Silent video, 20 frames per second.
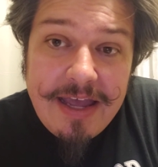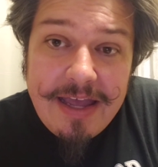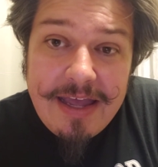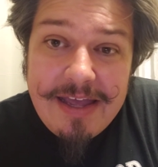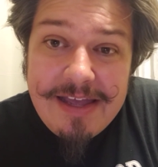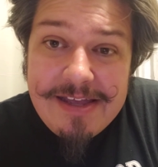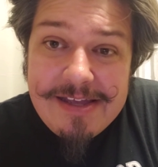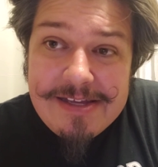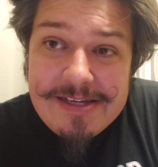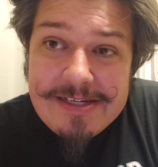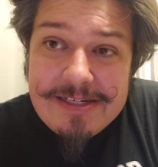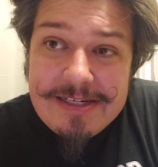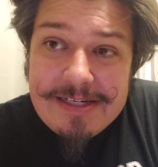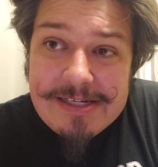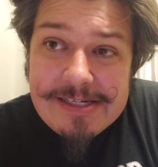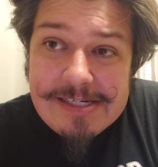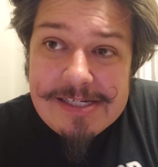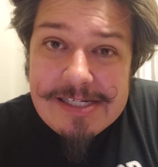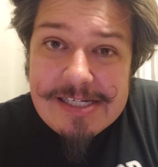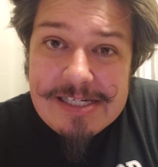And
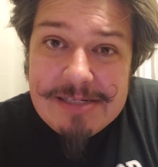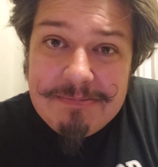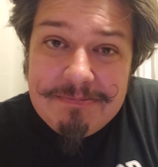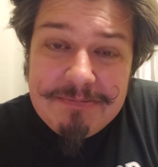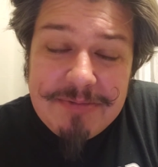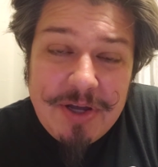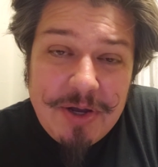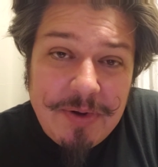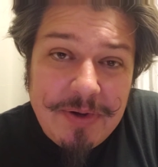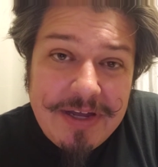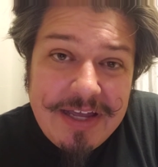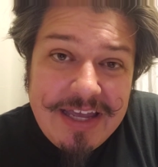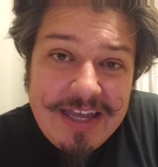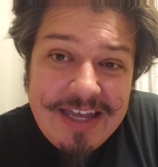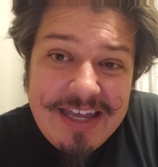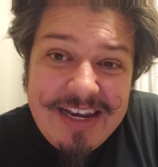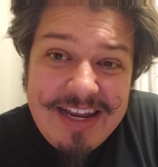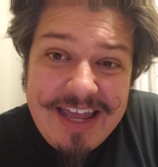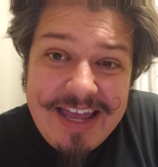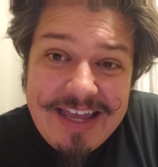go
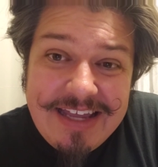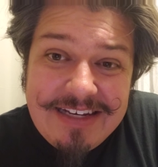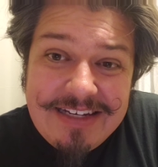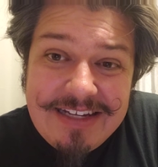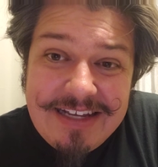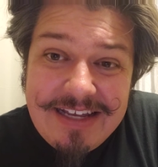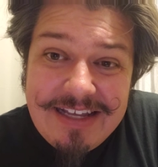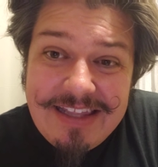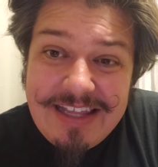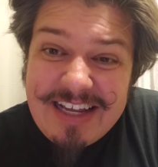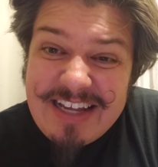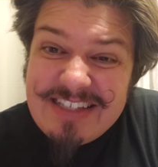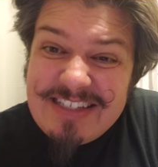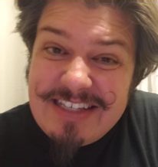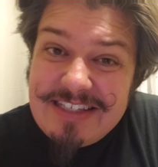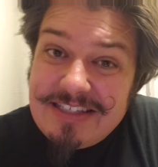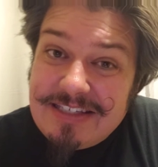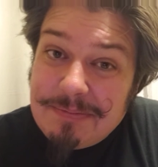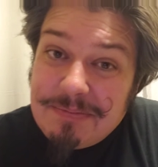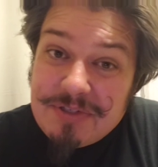ahead and, like I
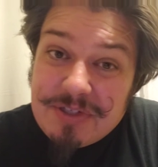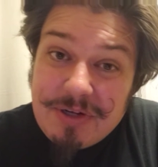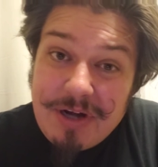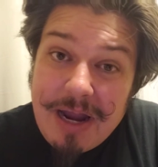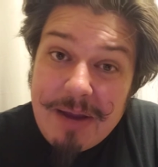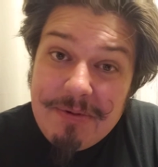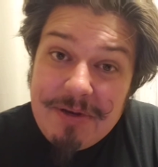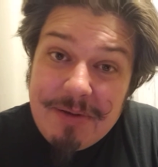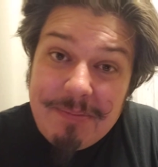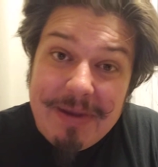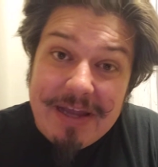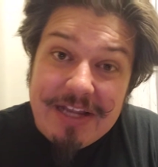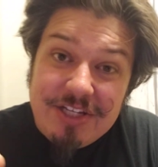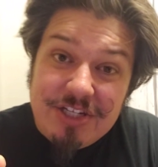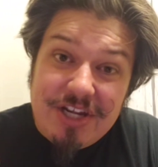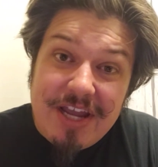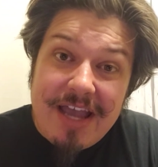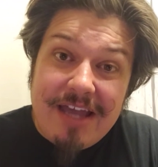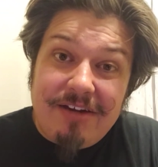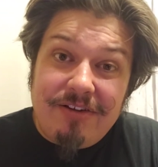said, subscribe to my
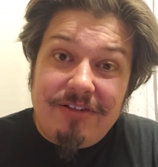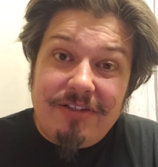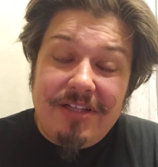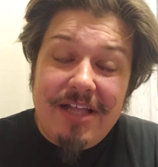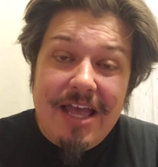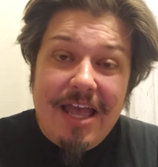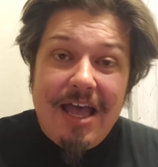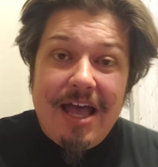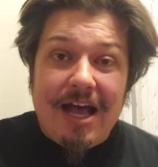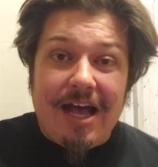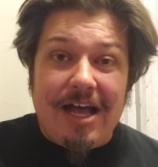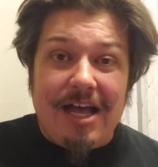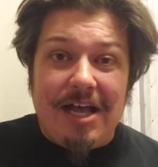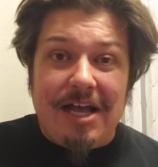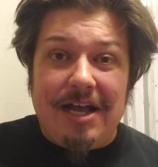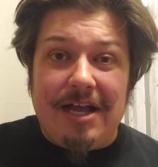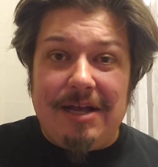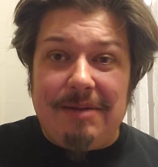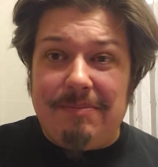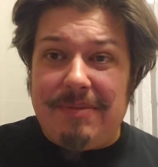channel.
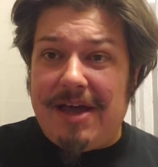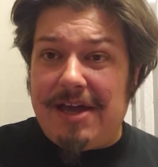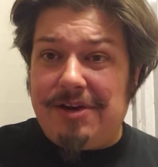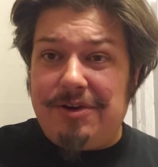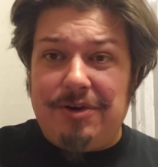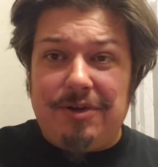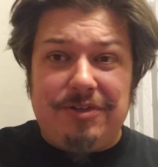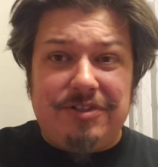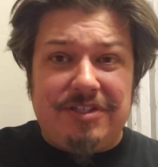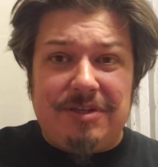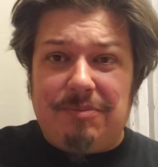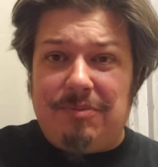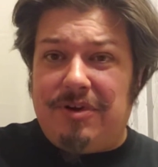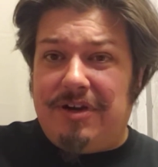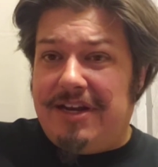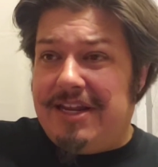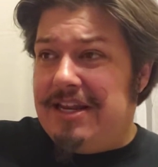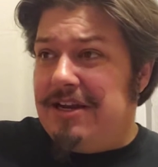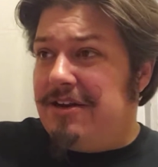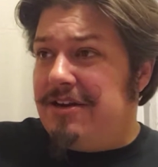I don't know,
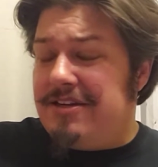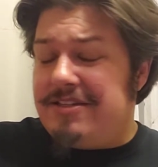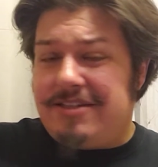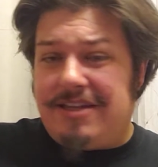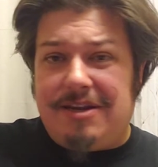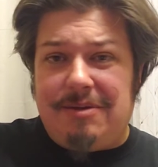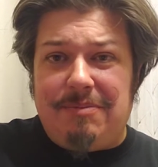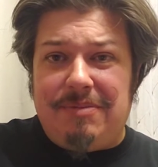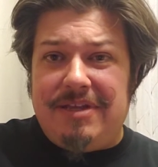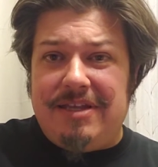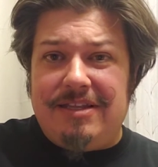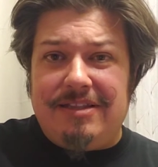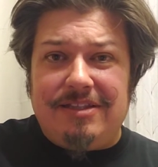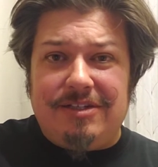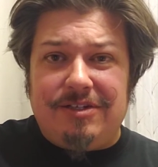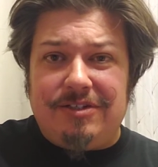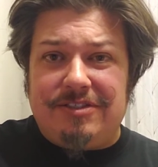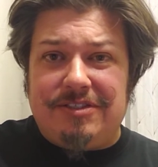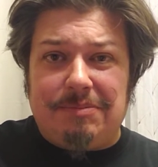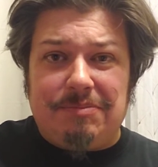somewhere here is going to be a
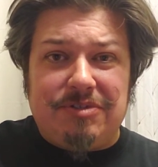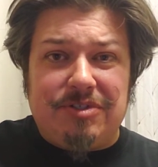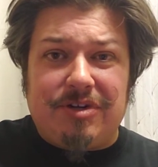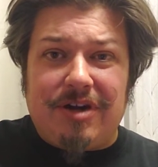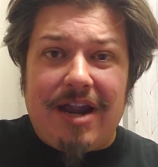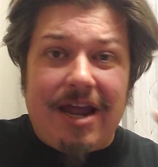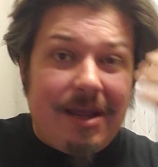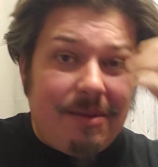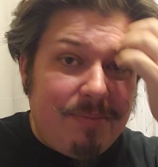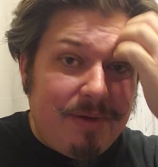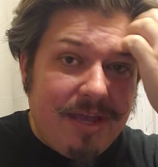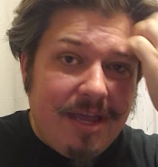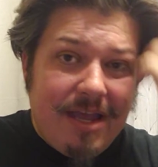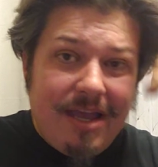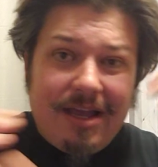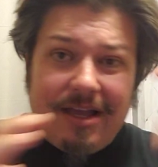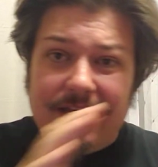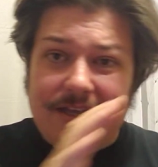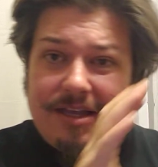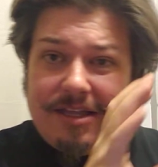little subscribe,
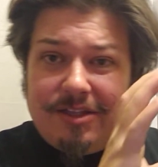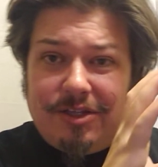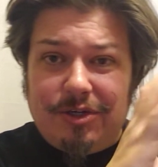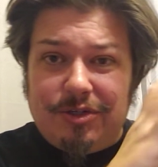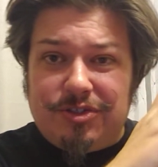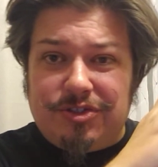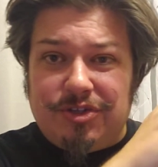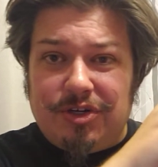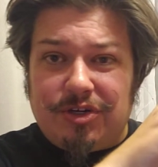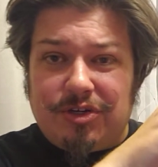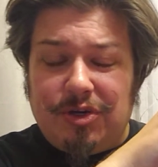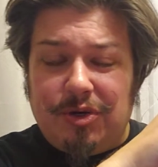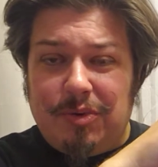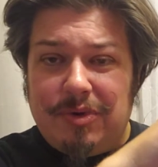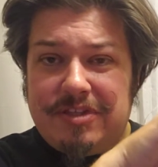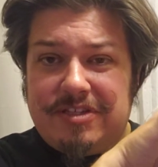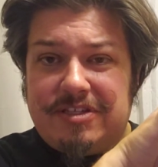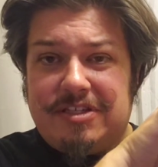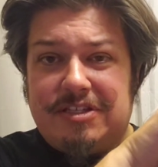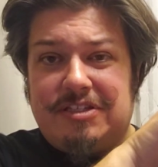a little circle
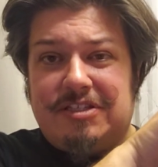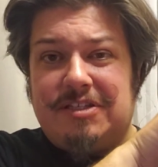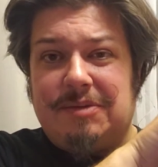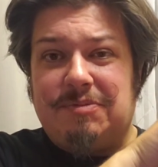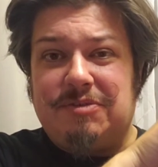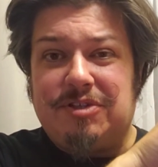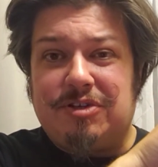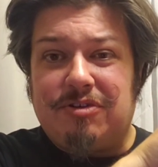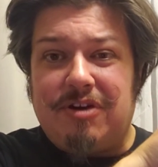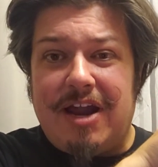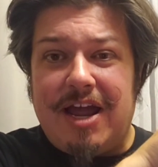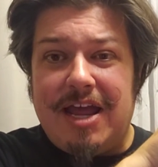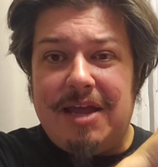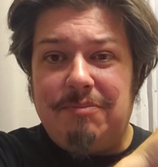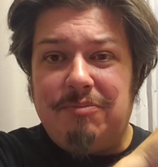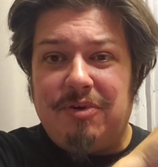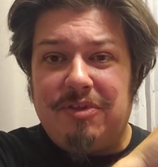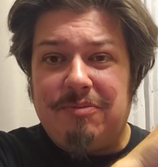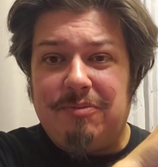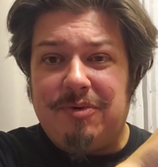with
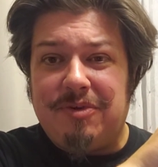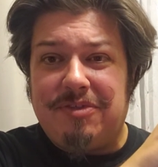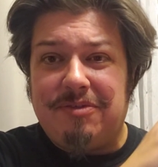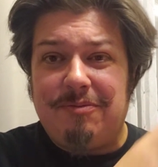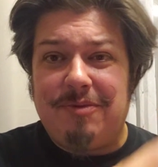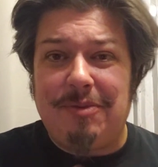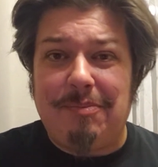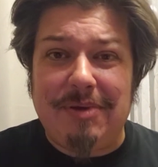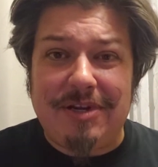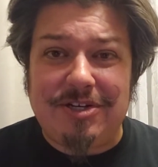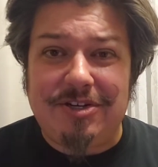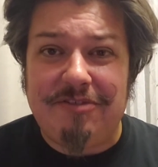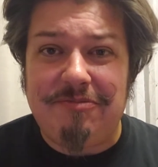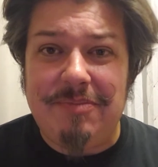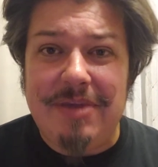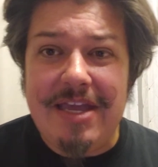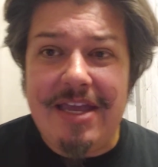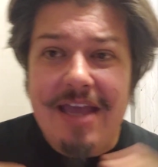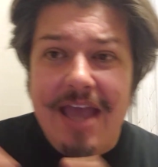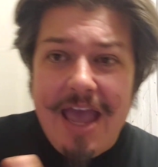subscribe with picture of
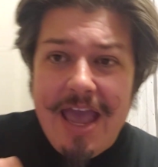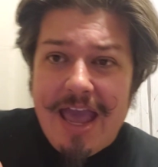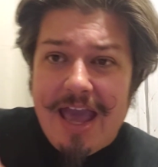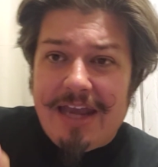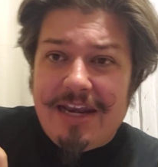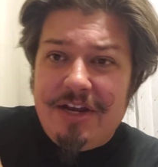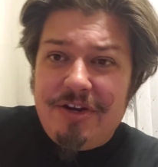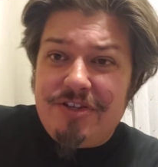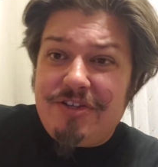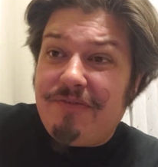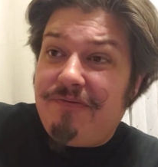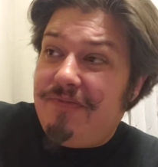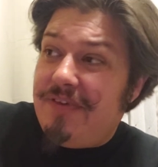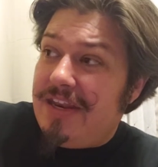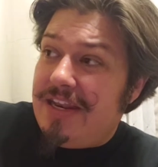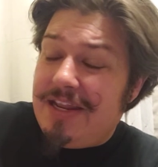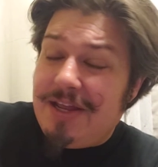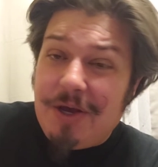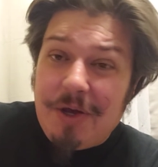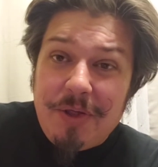me. And here's a
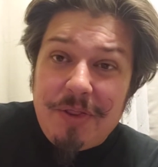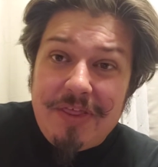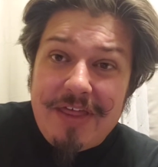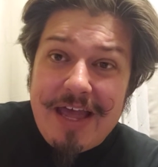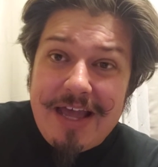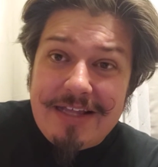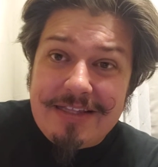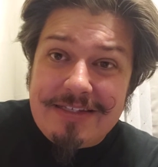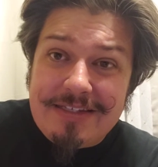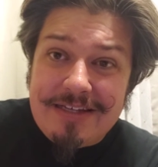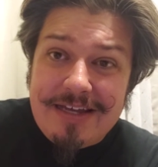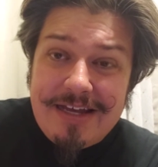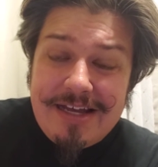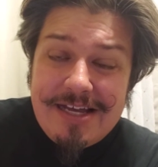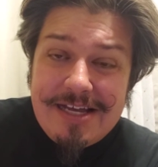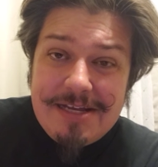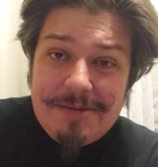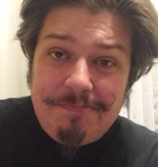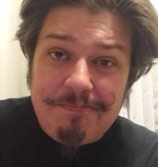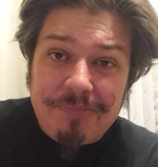video that
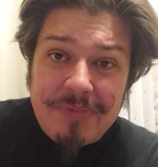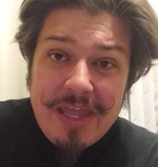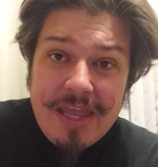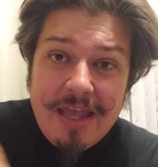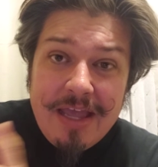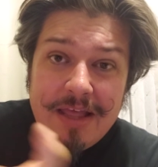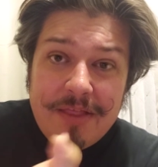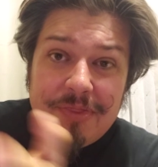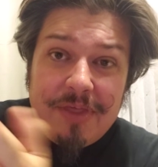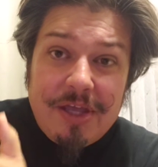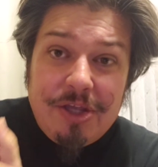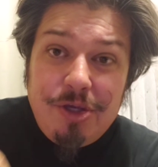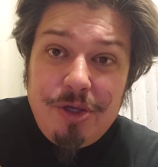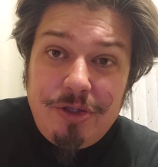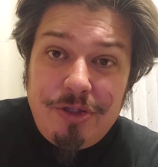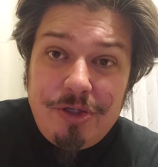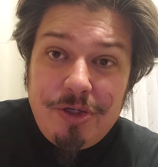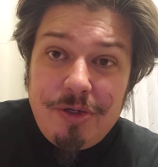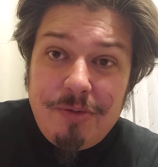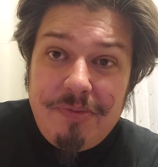that
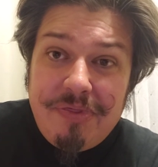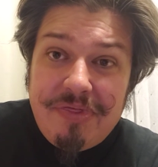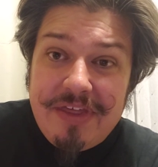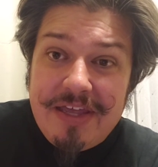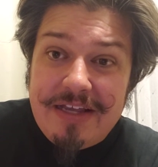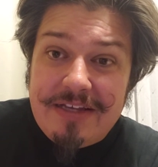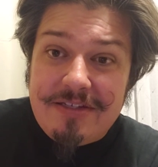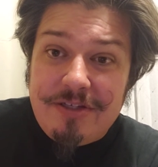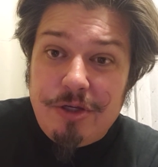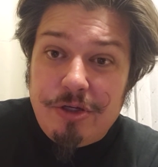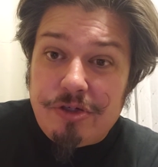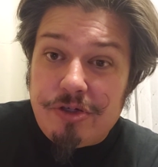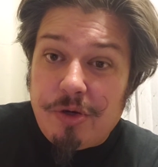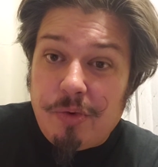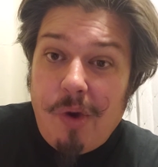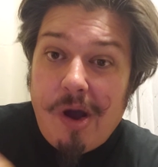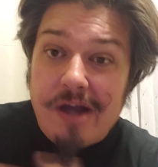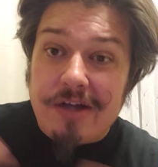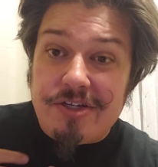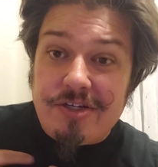YouTube thinks you should
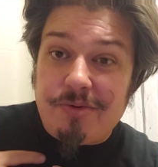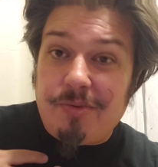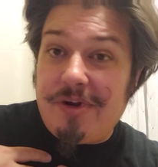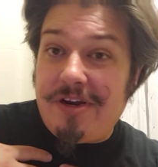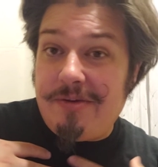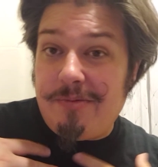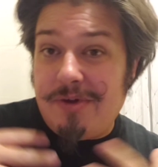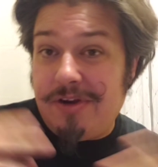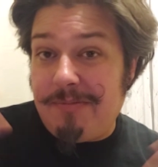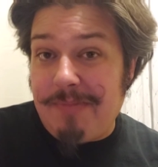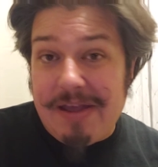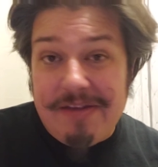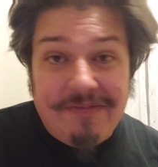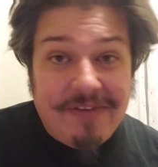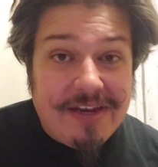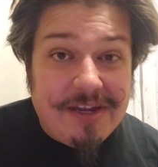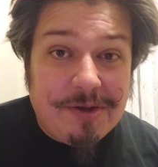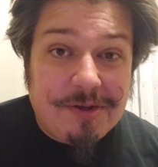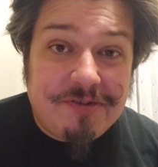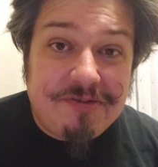watch, one of my
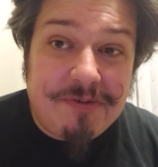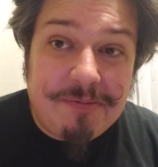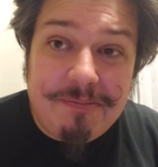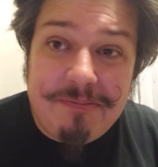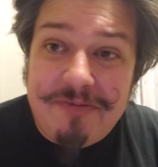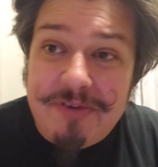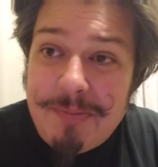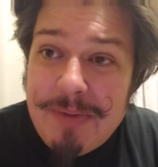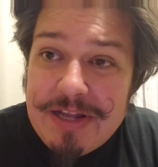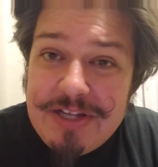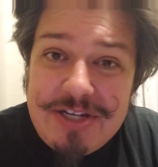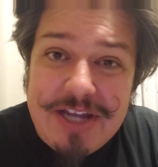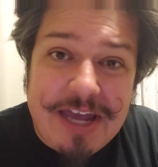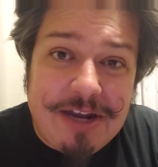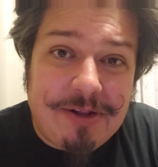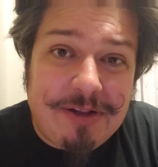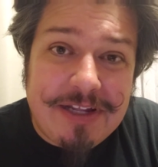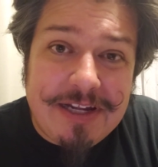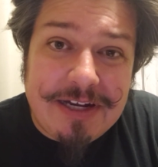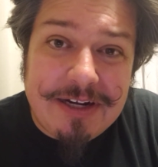videos from my
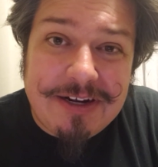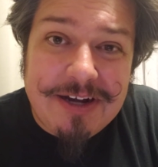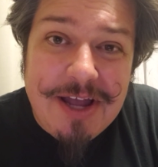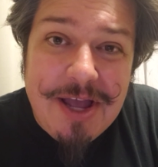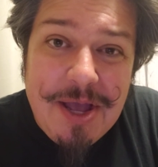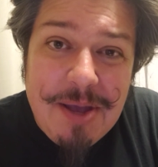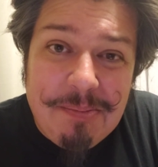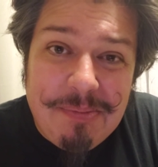channel here.